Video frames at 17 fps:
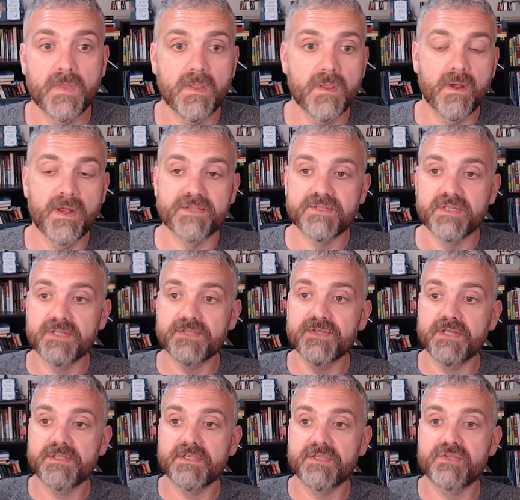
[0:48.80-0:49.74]
All right, so let's
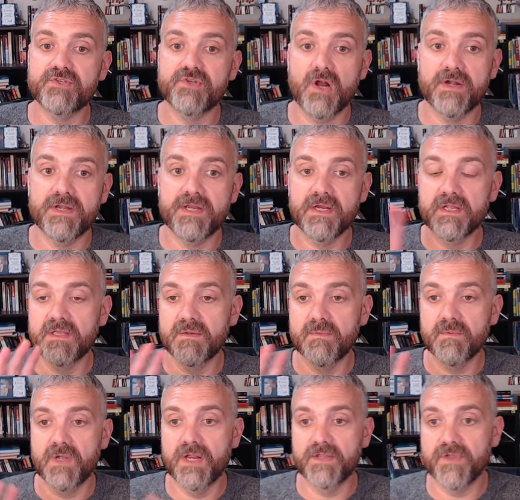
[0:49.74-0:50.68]
look at this chart here and then i
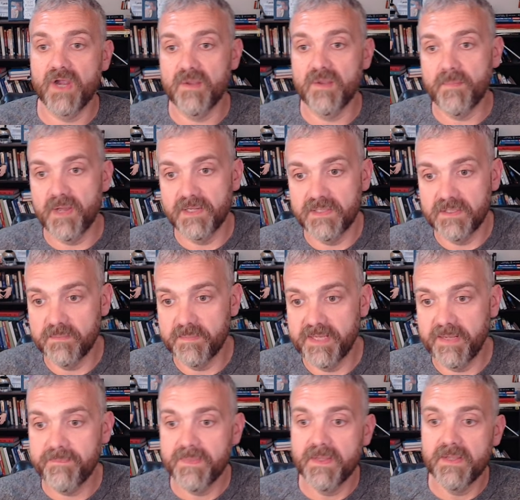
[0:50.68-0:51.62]
am kind of talk about it a little
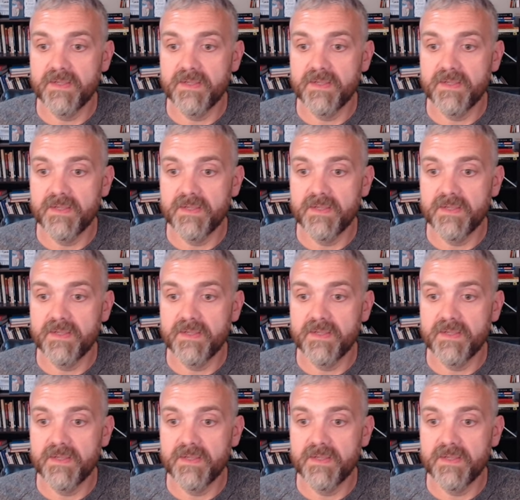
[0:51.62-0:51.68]
bit.